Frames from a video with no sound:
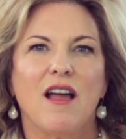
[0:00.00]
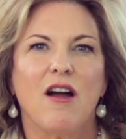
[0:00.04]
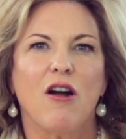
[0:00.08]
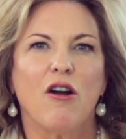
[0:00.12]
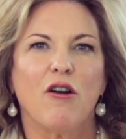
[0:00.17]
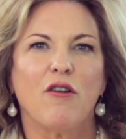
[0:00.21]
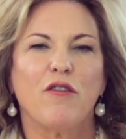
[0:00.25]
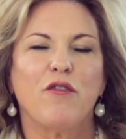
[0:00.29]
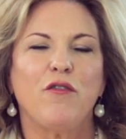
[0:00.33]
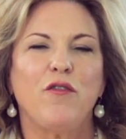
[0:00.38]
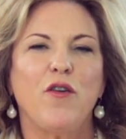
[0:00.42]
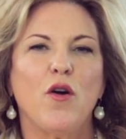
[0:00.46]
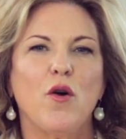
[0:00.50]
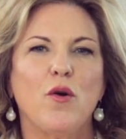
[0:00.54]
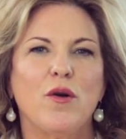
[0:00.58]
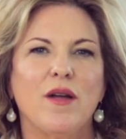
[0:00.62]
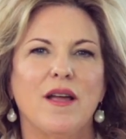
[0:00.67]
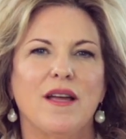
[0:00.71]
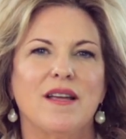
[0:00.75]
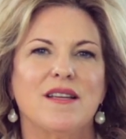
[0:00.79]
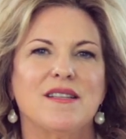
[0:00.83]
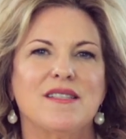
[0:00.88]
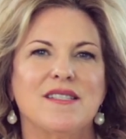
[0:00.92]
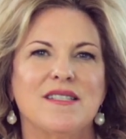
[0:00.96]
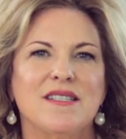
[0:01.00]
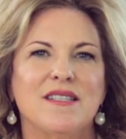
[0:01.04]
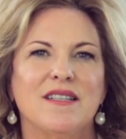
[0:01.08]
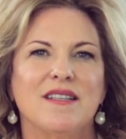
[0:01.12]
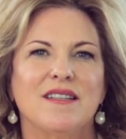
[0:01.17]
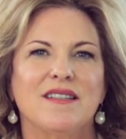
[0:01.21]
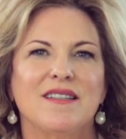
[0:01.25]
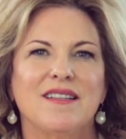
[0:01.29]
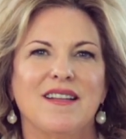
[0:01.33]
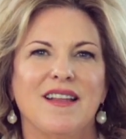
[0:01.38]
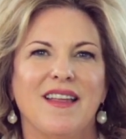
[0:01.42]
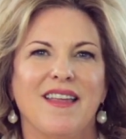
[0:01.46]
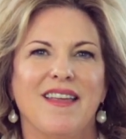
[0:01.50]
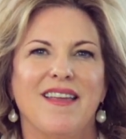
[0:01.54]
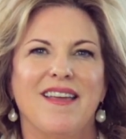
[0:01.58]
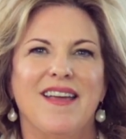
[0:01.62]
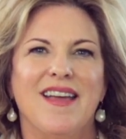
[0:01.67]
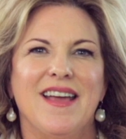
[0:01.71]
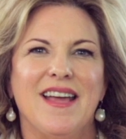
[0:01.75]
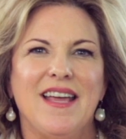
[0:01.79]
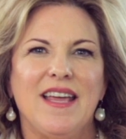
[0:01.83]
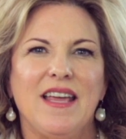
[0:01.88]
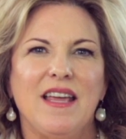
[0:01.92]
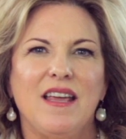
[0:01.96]
our focus
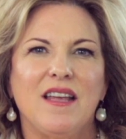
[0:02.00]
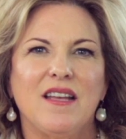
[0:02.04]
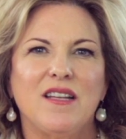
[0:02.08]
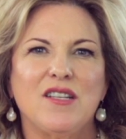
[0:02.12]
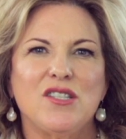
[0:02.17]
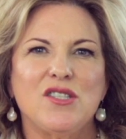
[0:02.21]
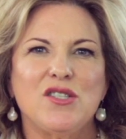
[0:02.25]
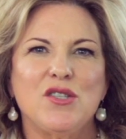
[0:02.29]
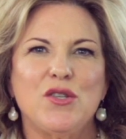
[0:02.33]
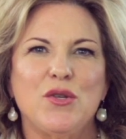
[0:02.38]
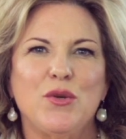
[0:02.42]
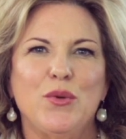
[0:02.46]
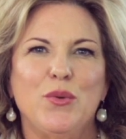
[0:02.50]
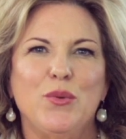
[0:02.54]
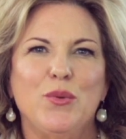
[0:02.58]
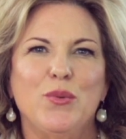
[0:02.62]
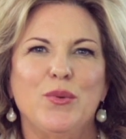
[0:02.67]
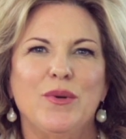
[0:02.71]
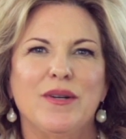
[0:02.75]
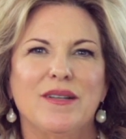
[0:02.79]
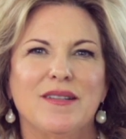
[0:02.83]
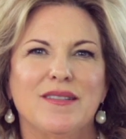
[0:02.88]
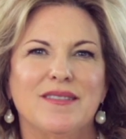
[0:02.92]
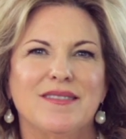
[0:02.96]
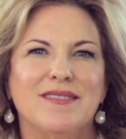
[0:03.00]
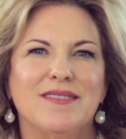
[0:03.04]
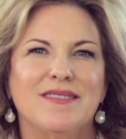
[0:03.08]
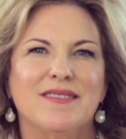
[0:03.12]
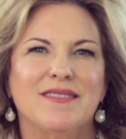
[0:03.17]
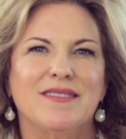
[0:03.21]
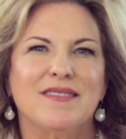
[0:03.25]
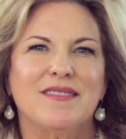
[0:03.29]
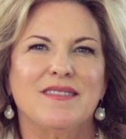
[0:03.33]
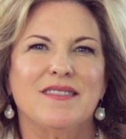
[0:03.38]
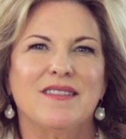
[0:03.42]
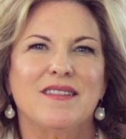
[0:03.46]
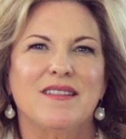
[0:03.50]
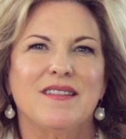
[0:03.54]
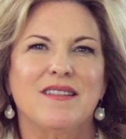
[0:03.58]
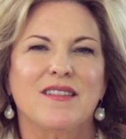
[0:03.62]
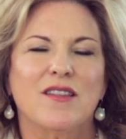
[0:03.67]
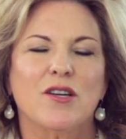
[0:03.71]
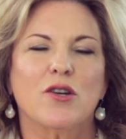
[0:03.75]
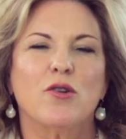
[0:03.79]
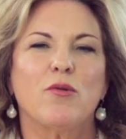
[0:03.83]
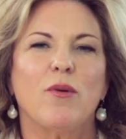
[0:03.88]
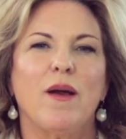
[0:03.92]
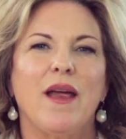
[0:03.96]
into
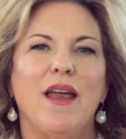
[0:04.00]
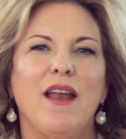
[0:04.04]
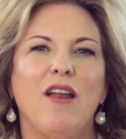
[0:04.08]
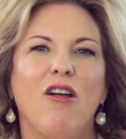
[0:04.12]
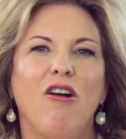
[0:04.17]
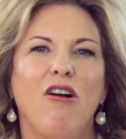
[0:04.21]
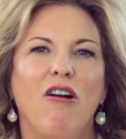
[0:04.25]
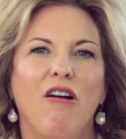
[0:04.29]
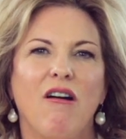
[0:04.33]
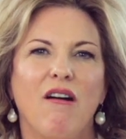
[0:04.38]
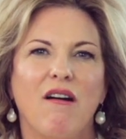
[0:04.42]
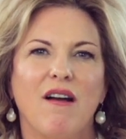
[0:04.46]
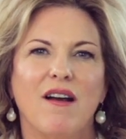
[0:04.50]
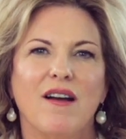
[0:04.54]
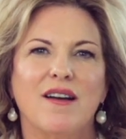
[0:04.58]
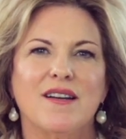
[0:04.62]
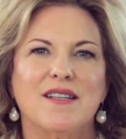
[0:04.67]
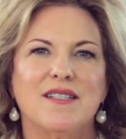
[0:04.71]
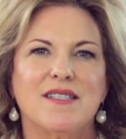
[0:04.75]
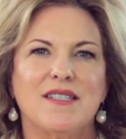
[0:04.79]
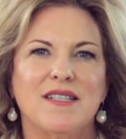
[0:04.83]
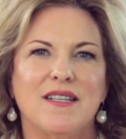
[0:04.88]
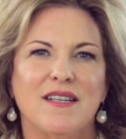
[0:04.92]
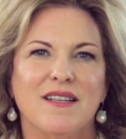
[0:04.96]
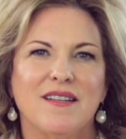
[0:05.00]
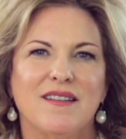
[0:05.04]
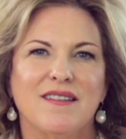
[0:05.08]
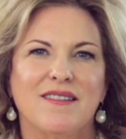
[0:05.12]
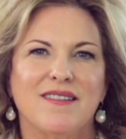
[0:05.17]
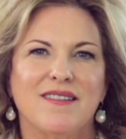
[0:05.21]
the great heart